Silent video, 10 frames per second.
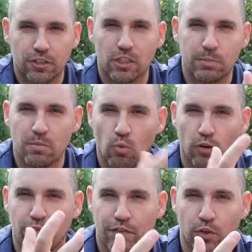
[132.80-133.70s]
a little bit more
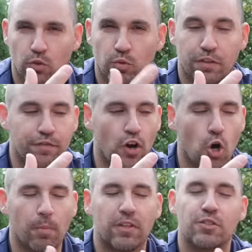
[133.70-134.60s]
filled with
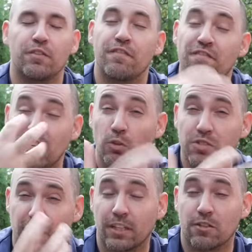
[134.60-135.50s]
foam, so it
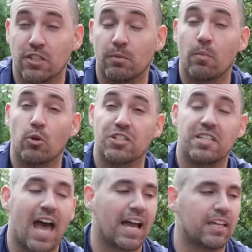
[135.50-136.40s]
feels like there's a little bit more
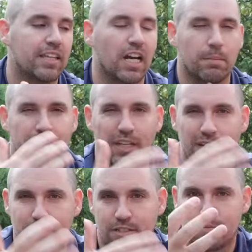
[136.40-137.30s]
stack in there, but then
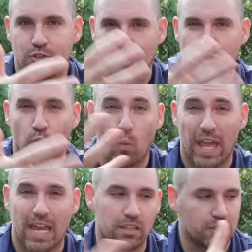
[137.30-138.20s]
it just starts to
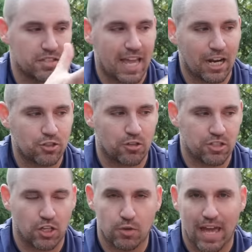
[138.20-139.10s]
wane. The stack starts
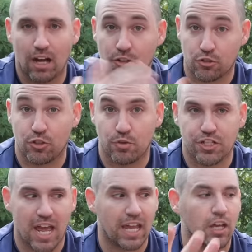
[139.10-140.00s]
to go down because there's no
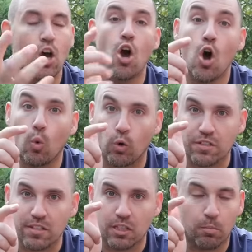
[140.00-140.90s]
shank.
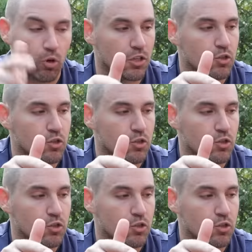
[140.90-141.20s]
Whereas in the LeBron